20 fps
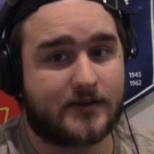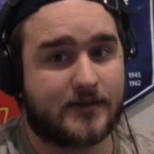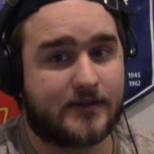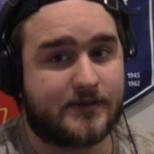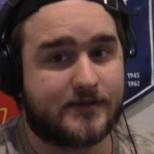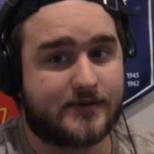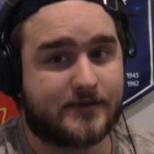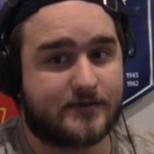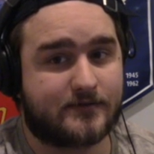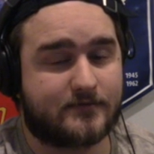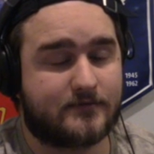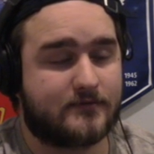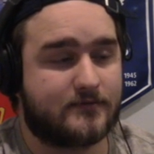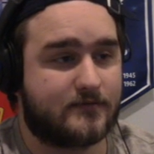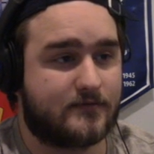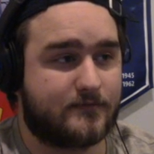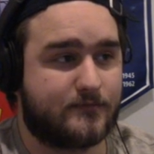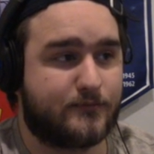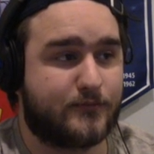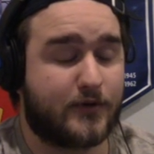He's
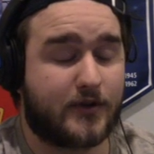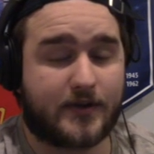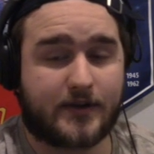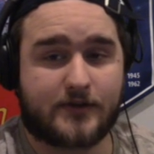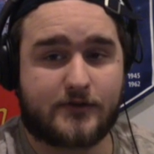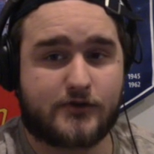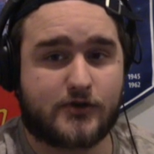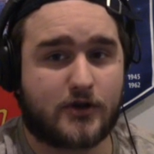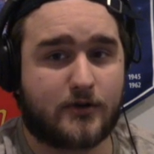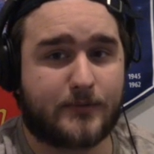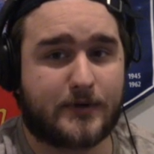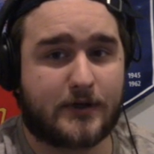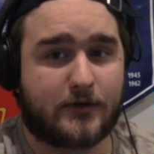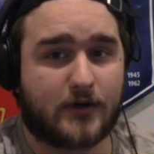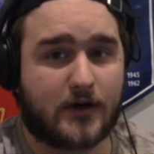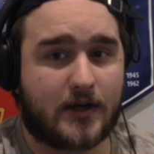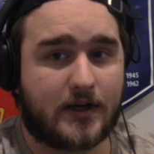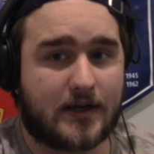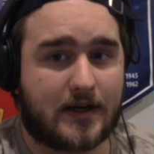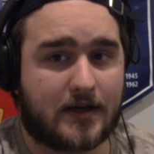playing in Germany
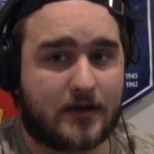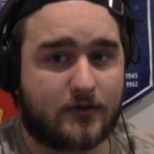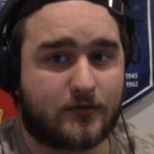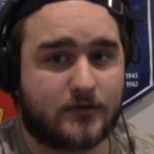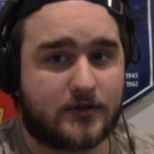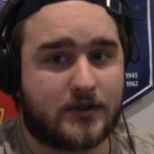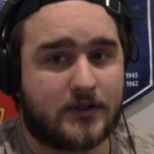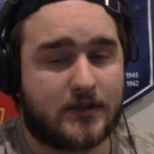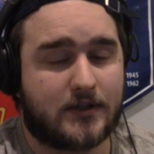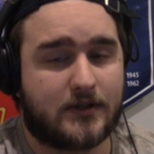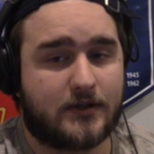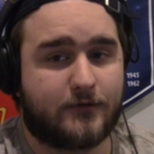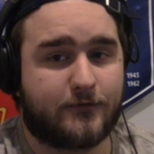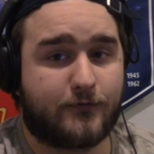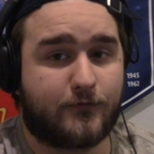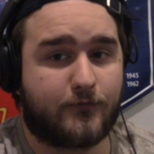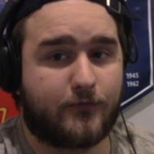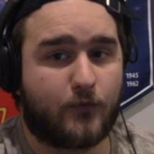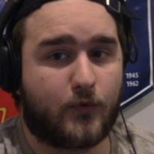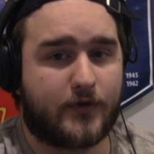right now
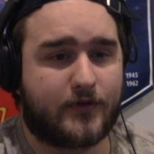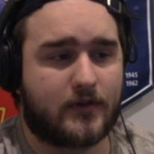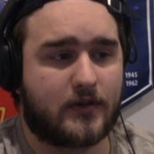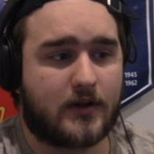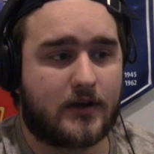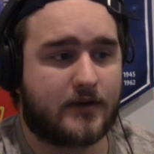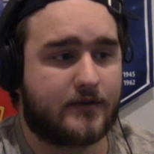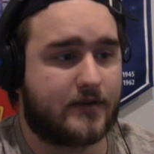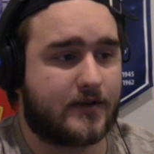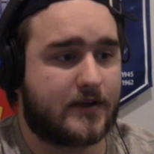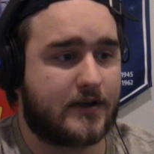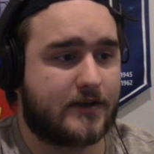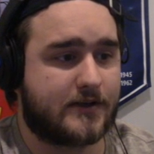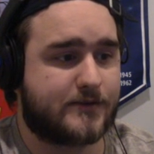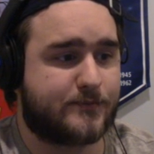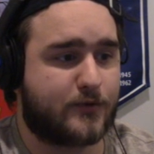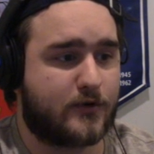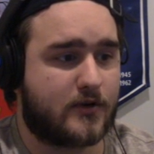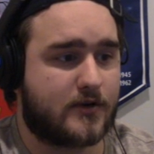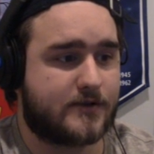with a lot of the Kings
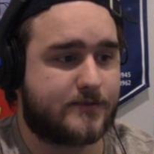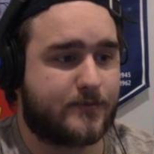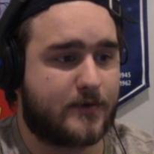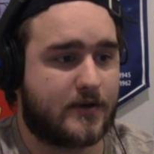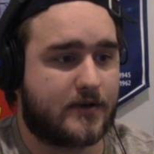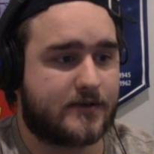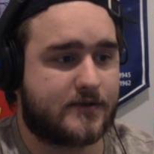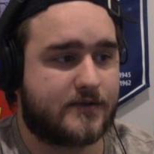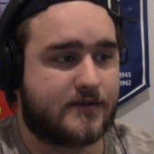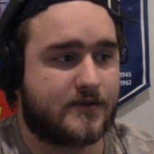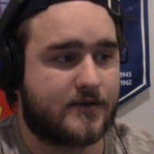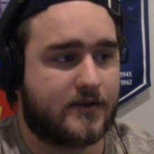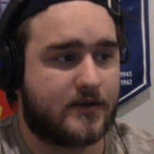prospects,